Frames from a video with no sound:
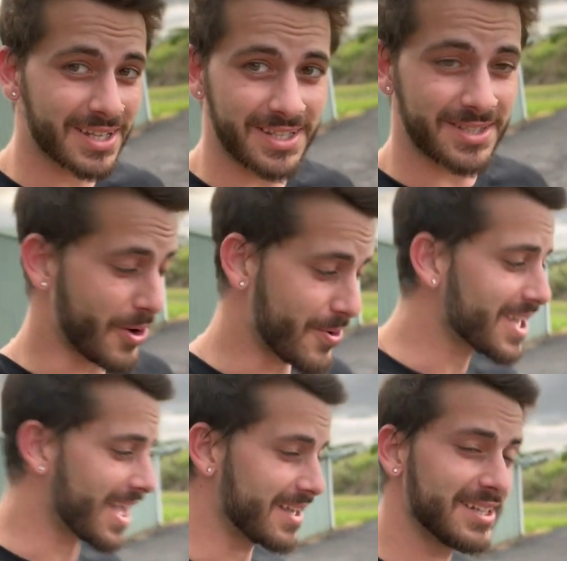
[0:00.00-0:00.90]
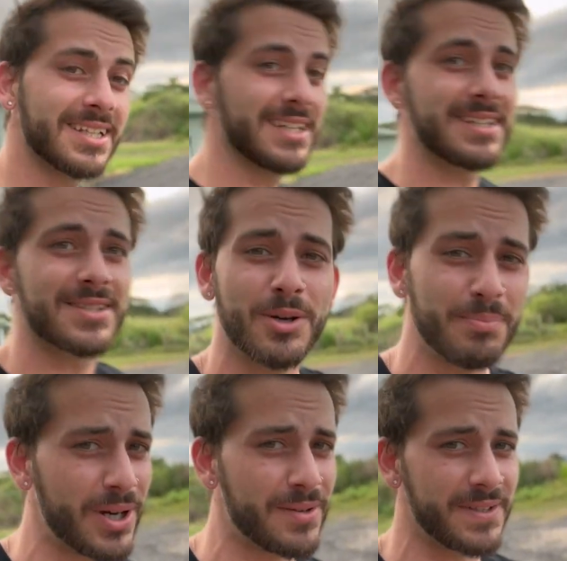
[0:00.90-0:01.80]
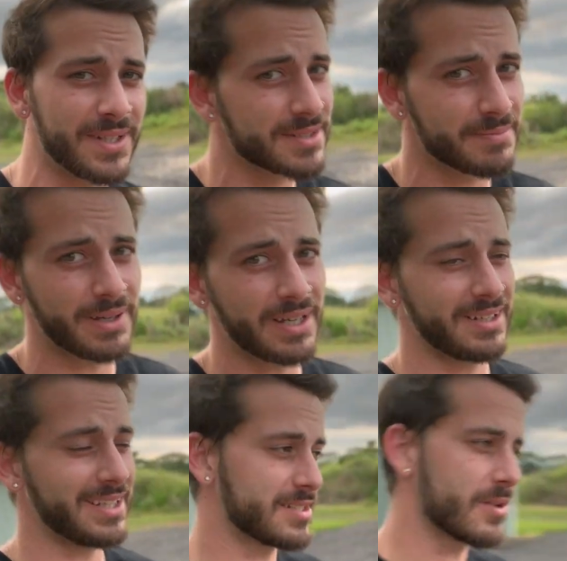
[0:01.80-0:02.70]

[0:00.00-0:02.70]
is okay. It's not perfect, but it's